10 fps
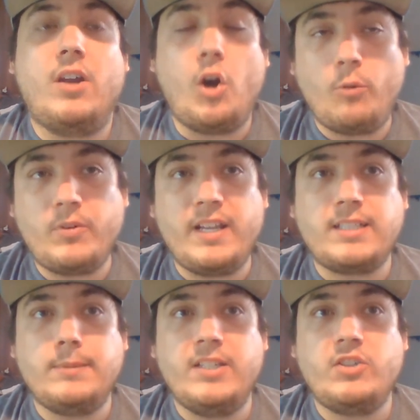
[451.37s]
the Coburn
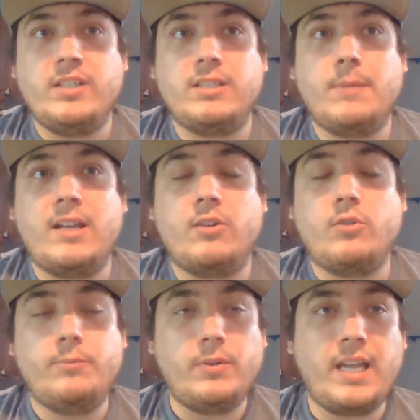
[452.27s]
Expedition is about a
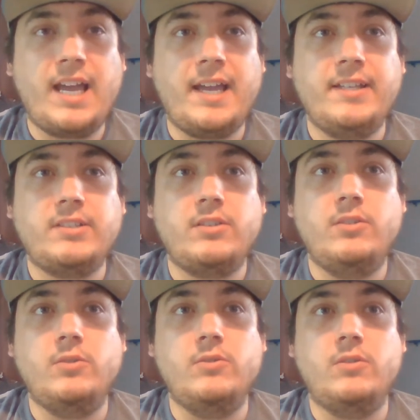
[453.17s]
group of guys
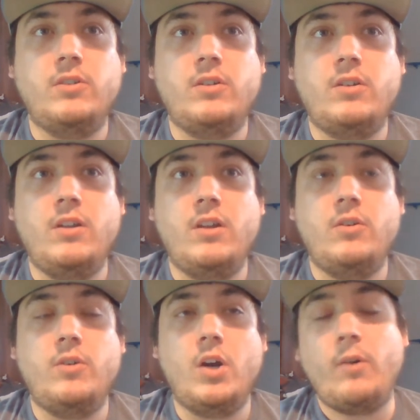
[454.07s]
who
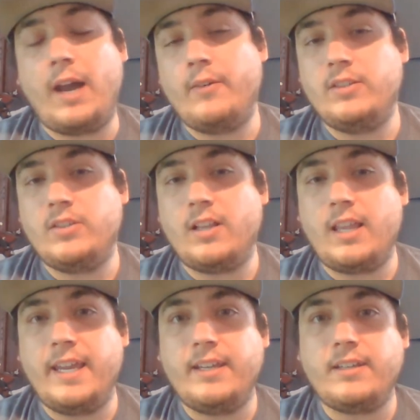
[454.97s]
who go out into the
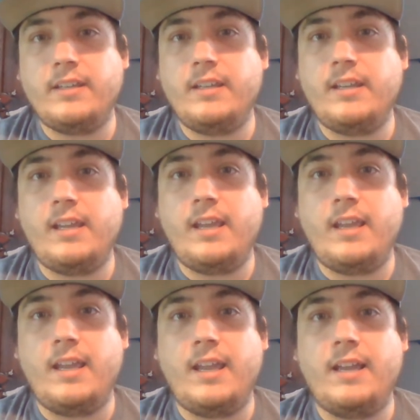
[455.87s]
lake
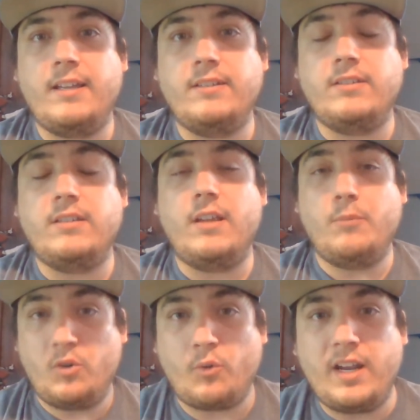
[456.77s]
and
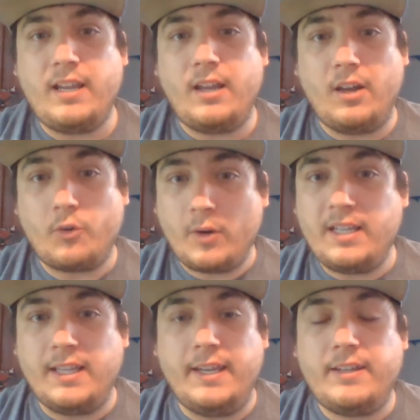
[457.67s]
great a
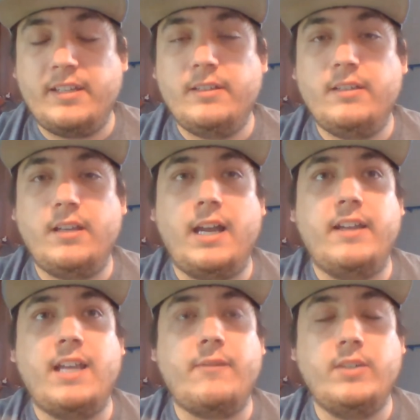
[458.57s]
Great Lake.
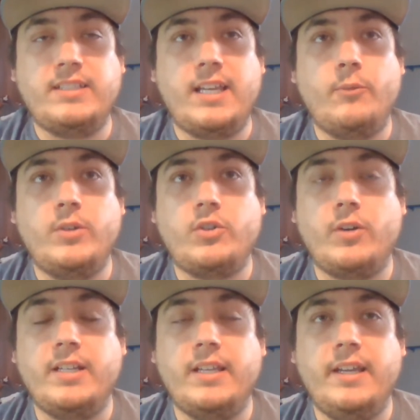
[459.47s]
I haven't decided which
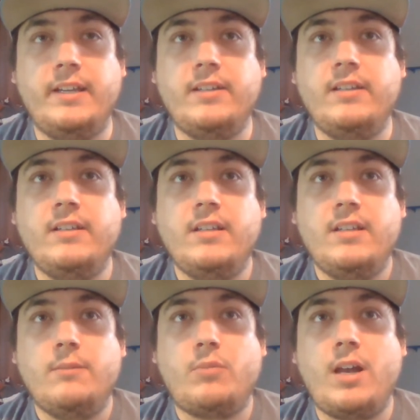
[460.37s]
Great Lake.
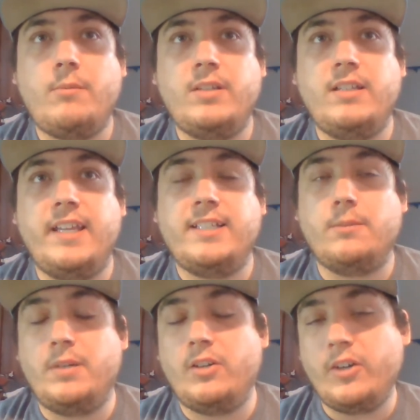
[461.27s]
Probably Lake
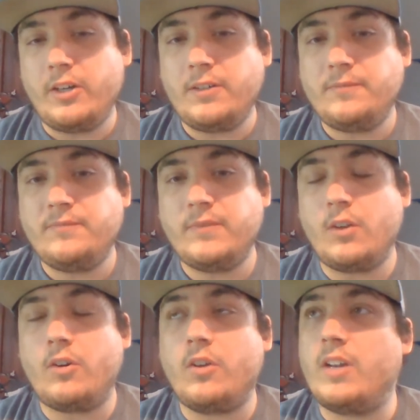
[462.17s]
Superior,
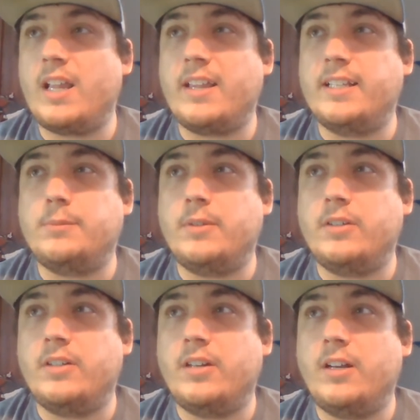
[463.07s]
or no, not Lake
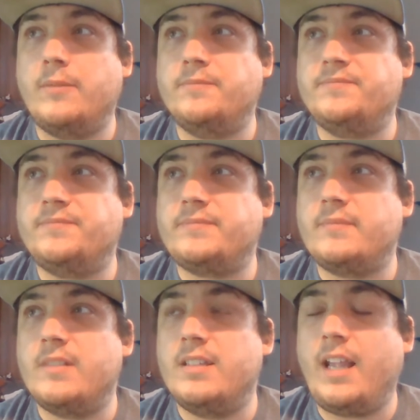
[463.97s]
Superior. Um,
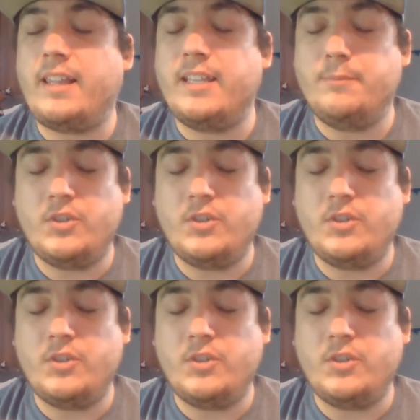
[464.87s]
not Lake